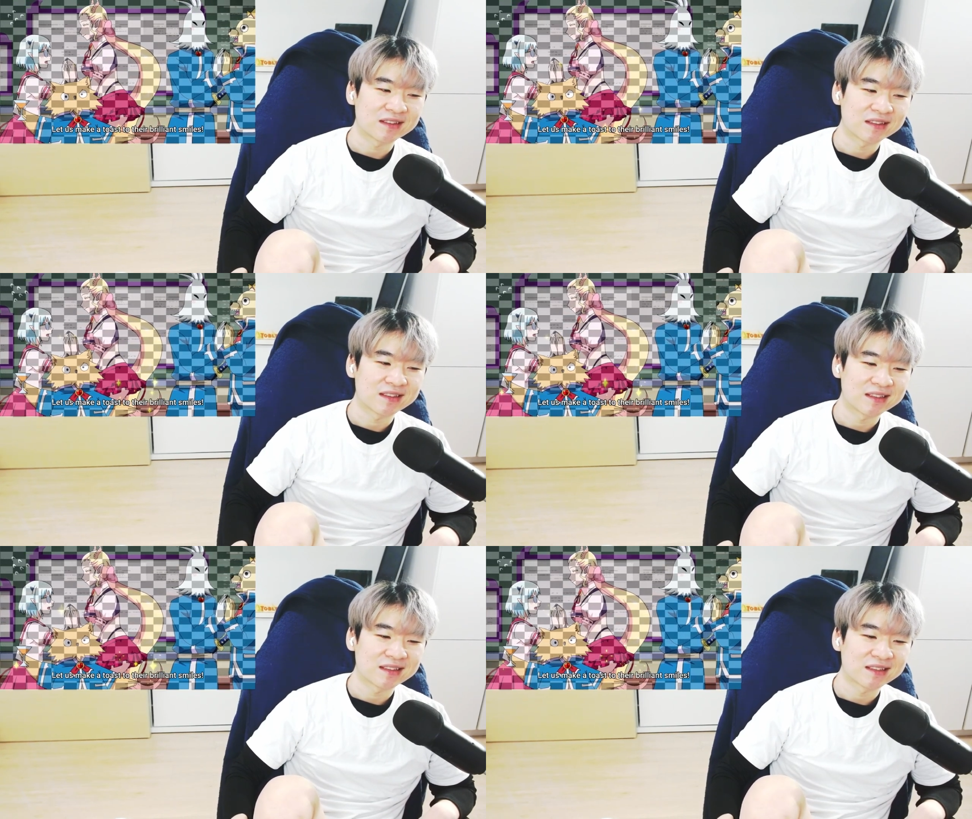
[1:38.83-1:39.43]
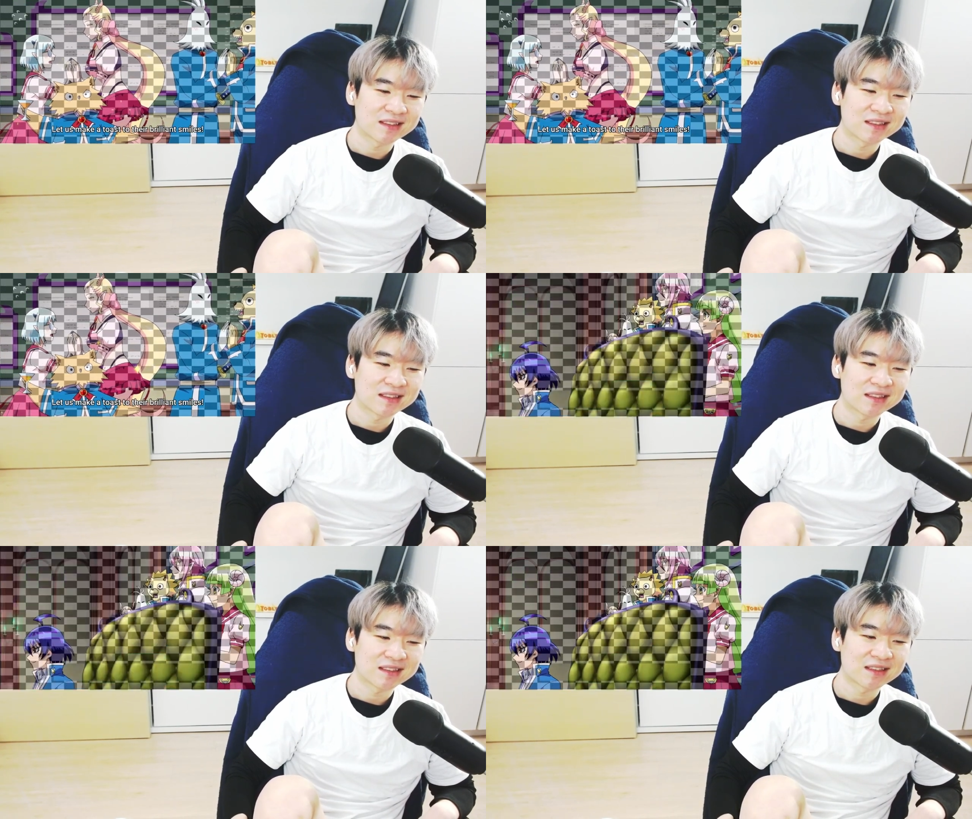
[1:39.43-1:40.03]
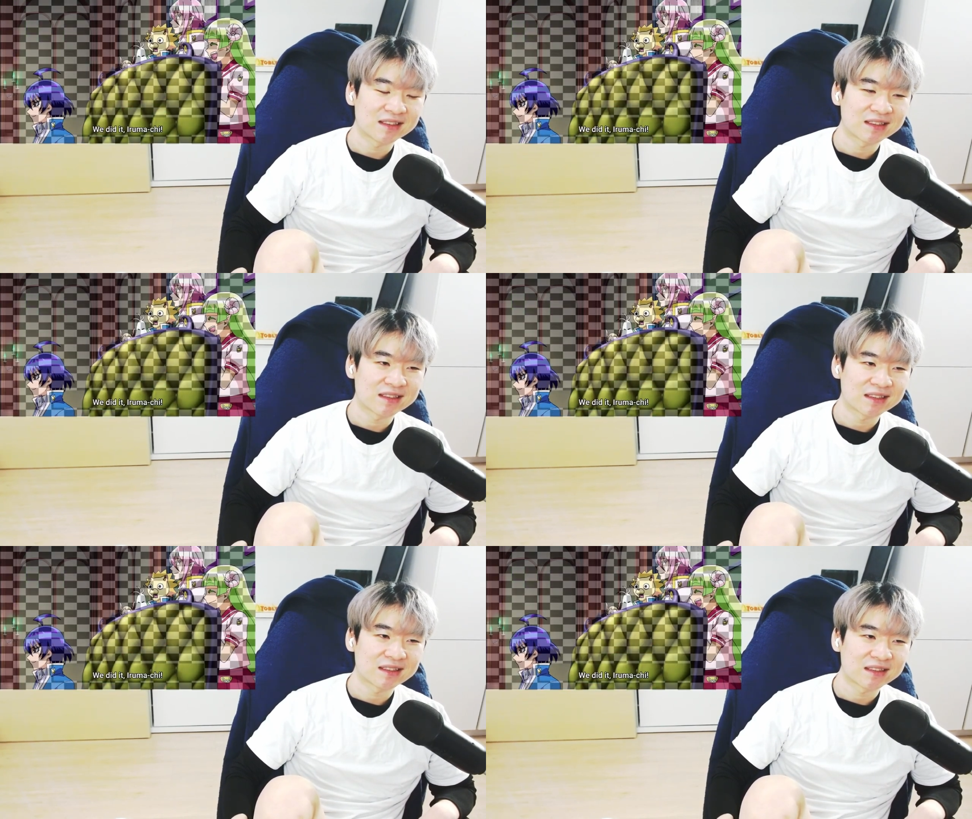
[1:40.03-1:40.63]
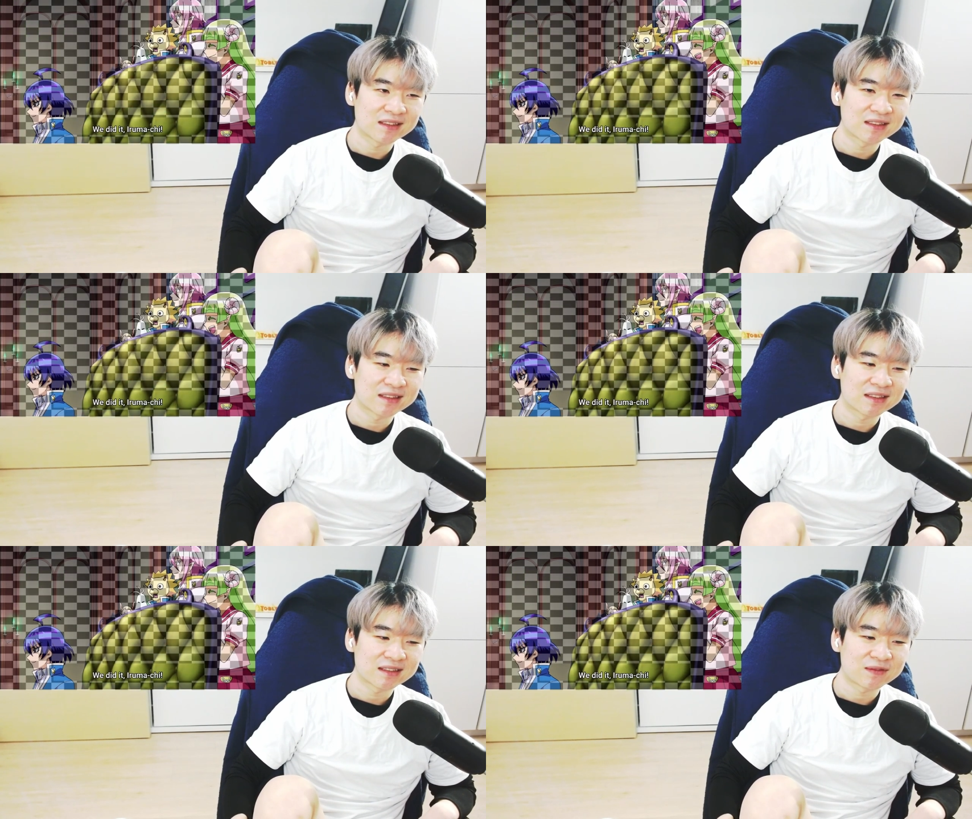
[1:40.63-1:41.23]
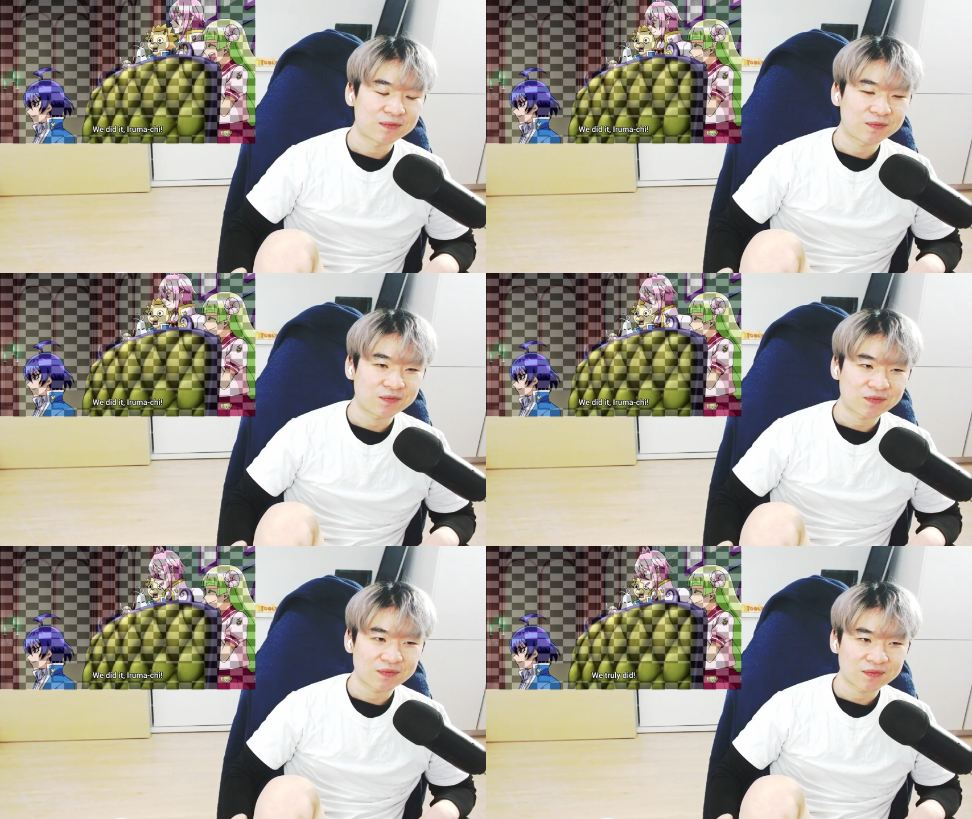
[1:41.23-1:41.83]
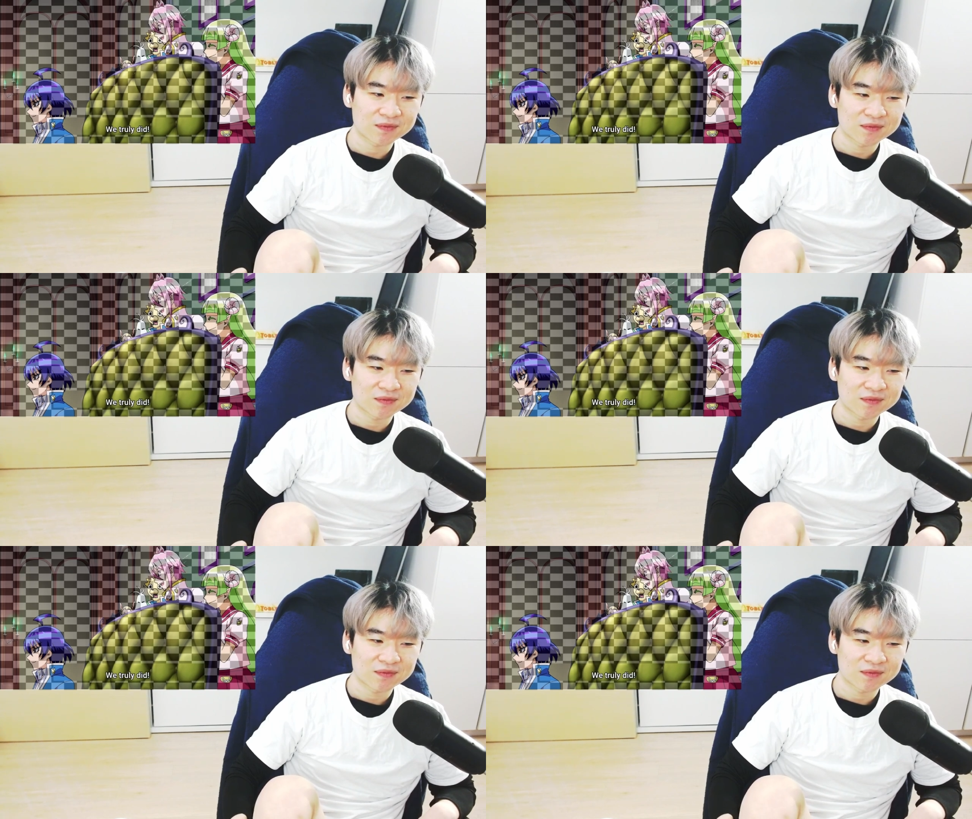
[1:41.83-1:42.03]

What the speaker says: Nobody speaks.